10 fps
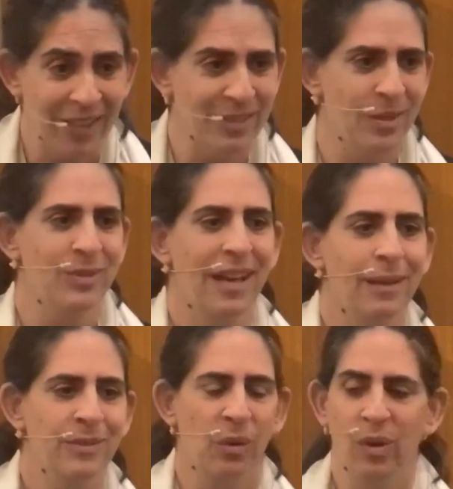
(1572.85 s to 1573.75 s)
You know,
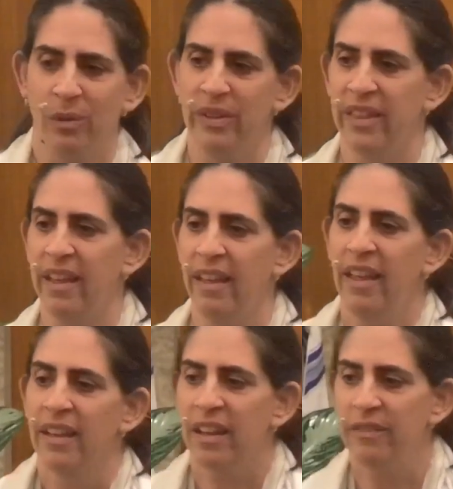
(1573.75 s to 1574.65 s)
sometimes I'll work with a
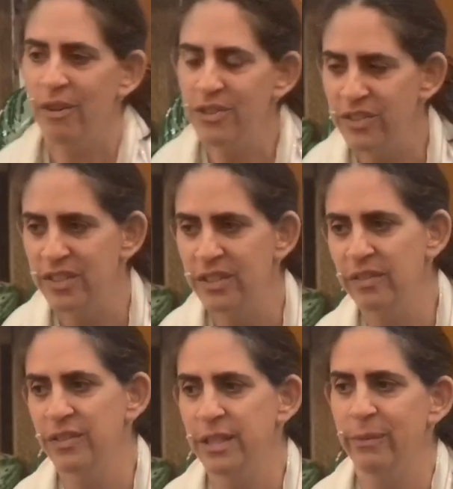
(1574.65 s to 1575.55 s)
conversion
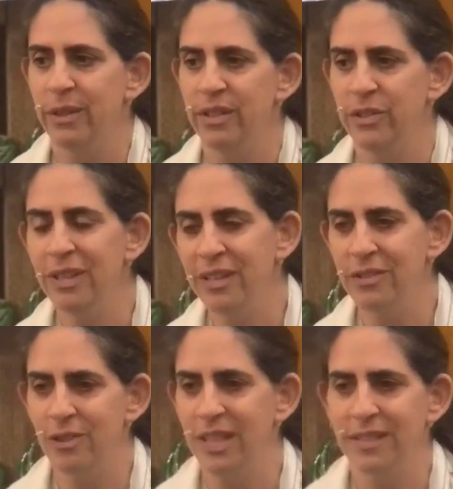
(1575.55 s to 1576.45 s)
student or someone new to
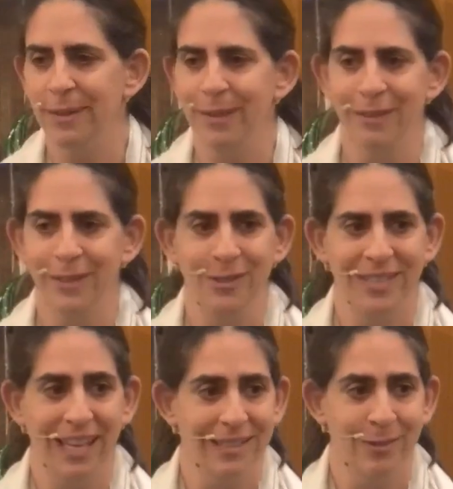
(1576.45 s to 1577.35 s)
Judaism, and
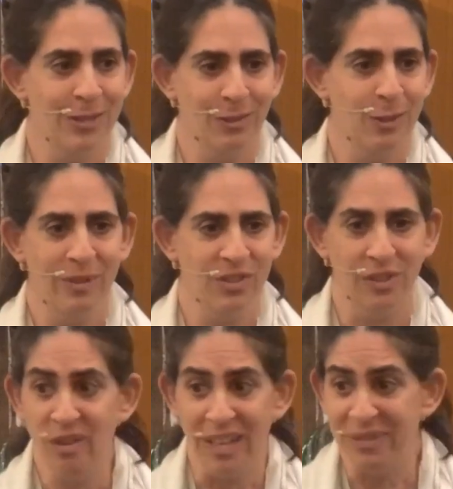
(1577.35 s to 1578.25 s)
there's like, there's still so much
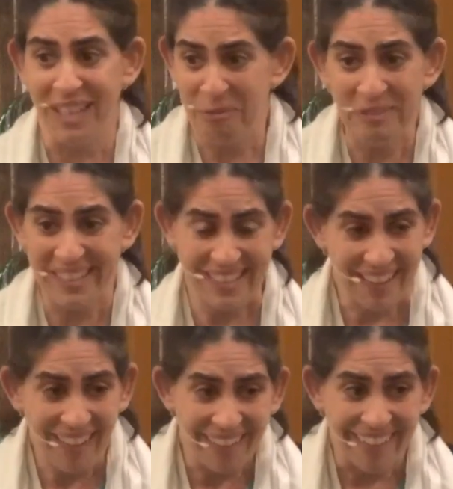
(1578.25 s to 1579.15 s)
to learn. I'm just like, well,
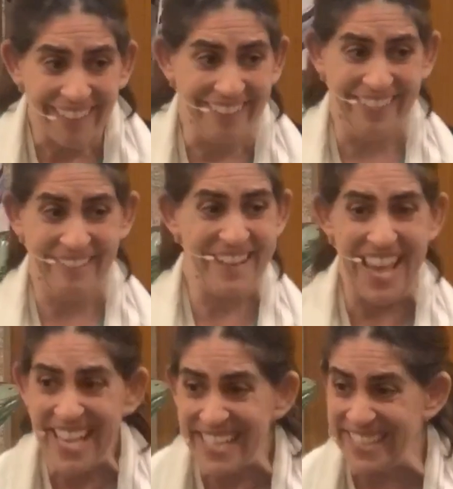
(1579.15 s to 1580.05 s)
yeah, there
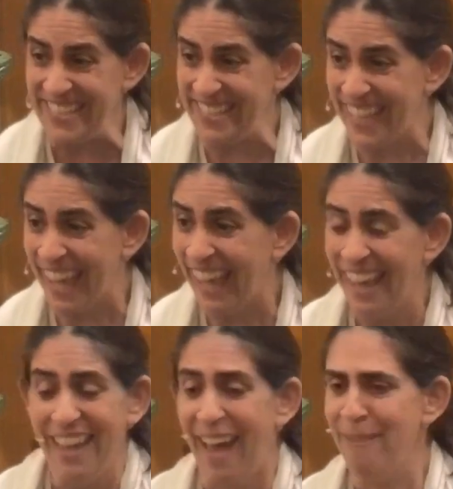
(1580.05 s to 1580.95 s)
is. Like,
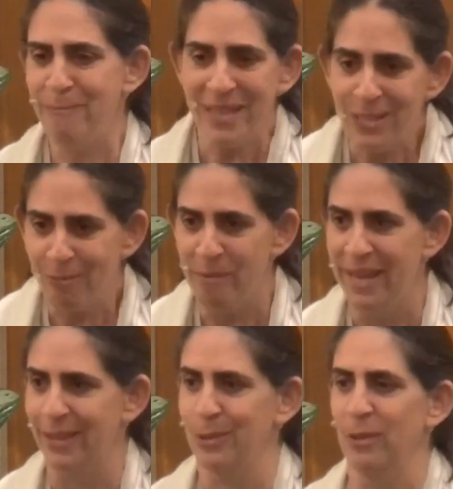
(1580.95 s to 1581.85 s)
I've been to
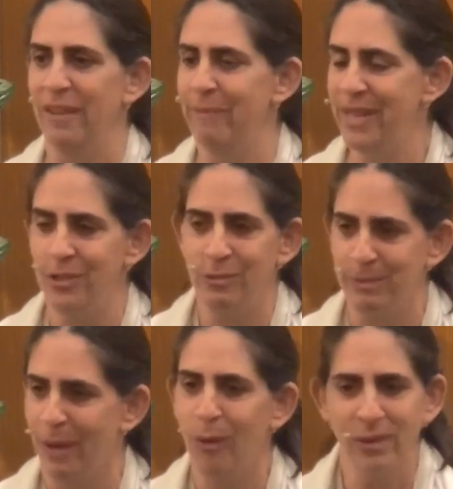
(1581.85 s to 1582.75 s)
rabbinic school, I've been
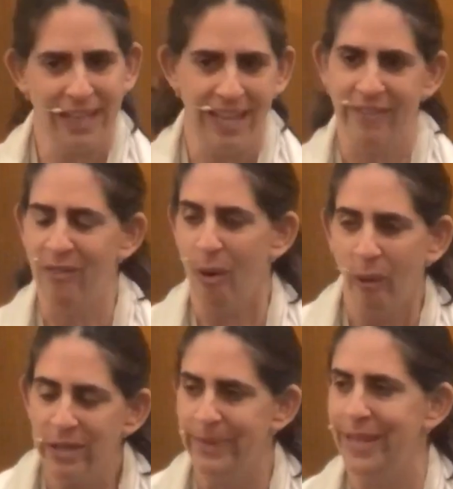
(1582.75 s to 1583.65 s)
Jewish my whole life, I've
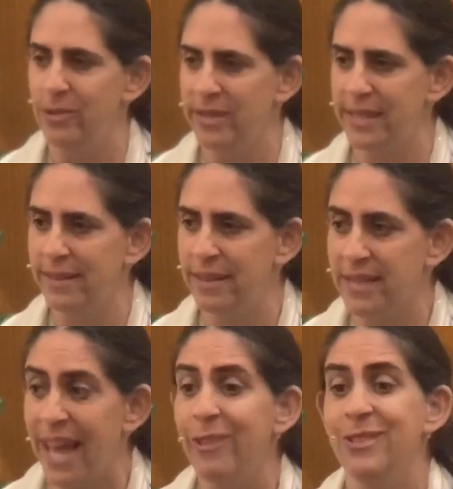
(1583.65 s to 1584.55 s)
always been interested in
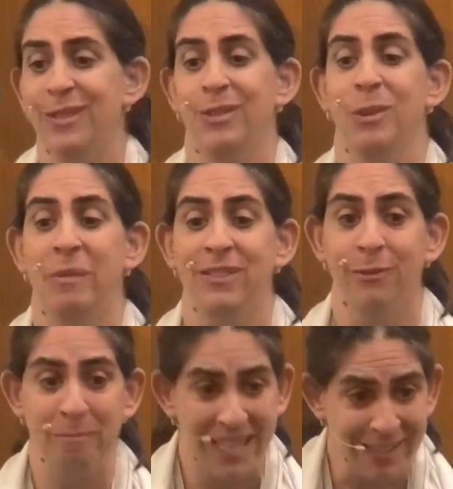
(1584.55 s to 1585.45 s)
this, and there's still so much
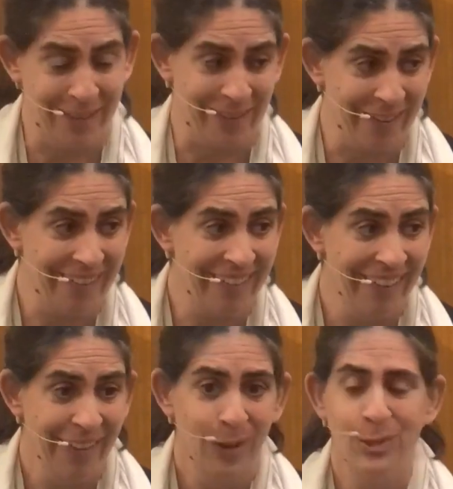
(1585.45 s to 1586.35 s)
for me to
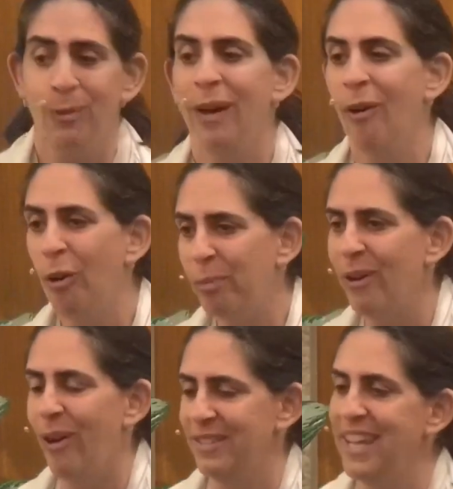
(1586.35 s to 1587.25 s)
learn. So I hope
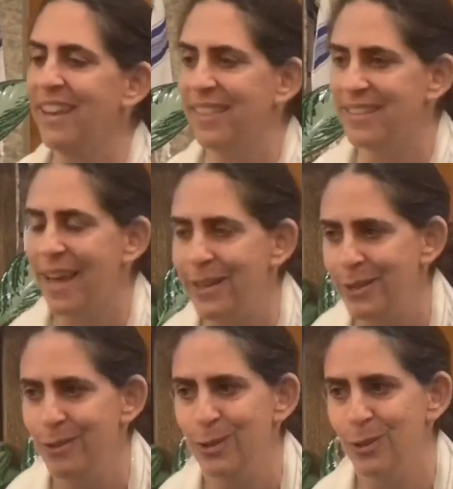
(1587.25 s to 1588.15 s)
we all take this
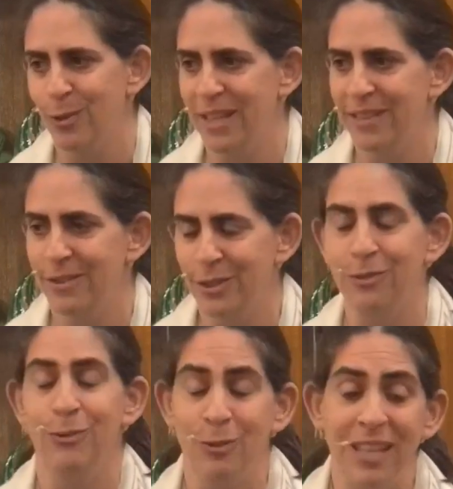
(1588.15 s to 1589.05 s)
attitude to, Juda-
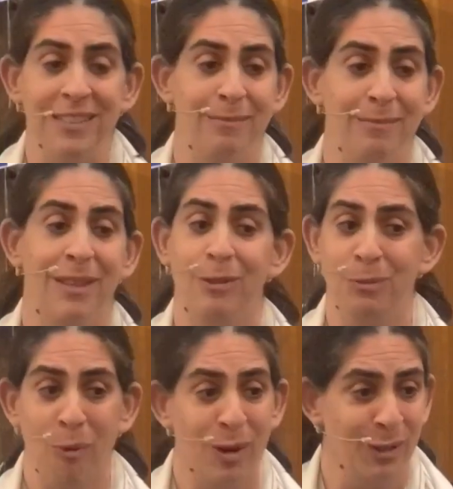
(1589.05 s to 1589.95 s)
to Judaism that there's
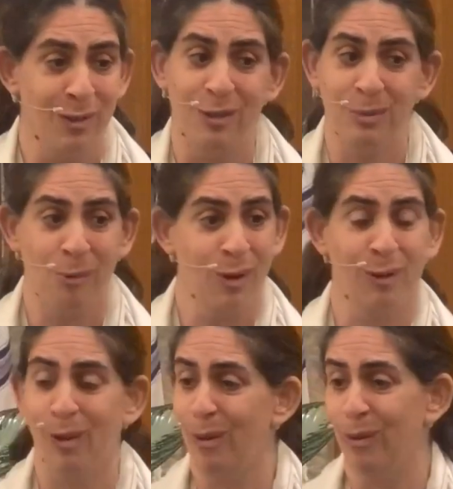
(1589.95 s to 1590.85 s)
more to learn, there's more to
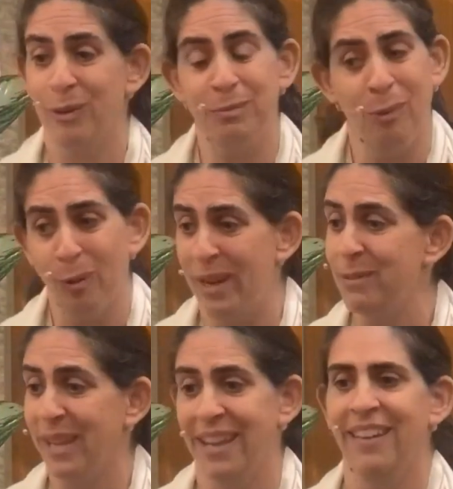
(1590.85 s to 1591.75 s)
grow, there's more
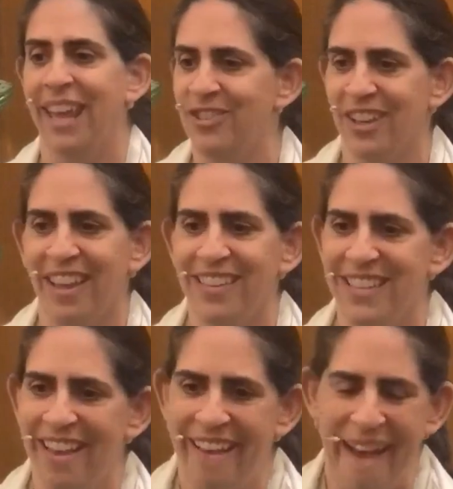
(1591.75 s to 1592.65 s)
ways we can engage in
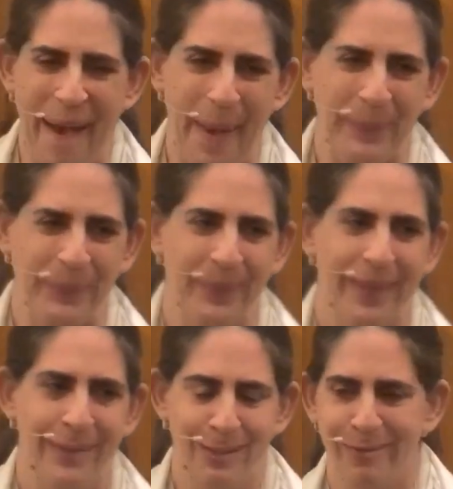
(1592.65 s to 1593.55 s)
it. Um,
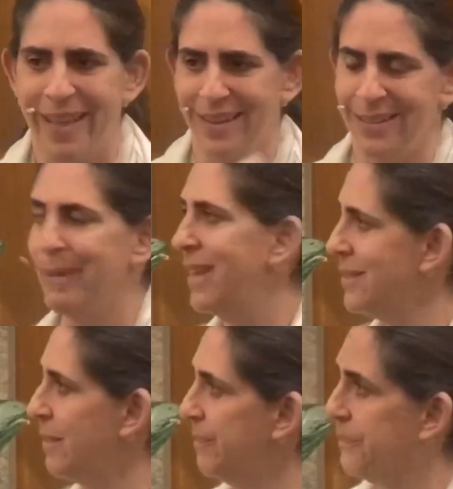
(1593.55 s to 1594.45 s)
so that is my
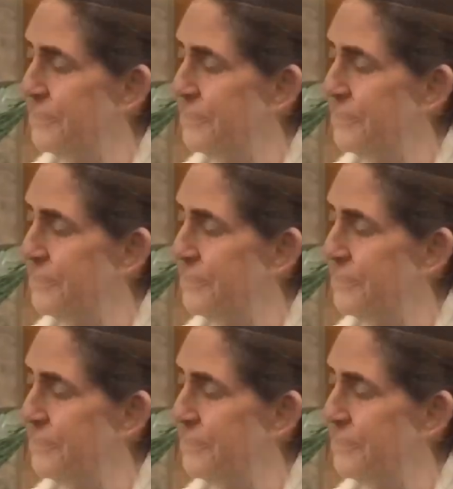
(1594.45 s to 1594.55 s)
answer.